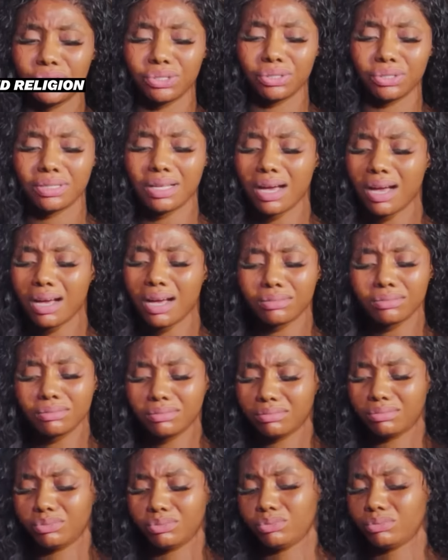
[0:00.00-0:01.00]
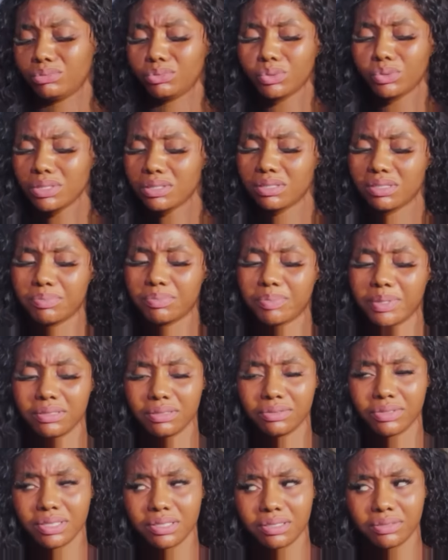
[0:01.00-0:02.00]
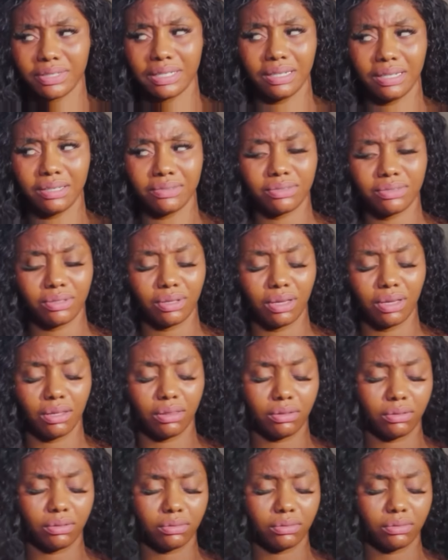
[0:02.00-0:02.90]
each other and we want to spend the rest of our lives together.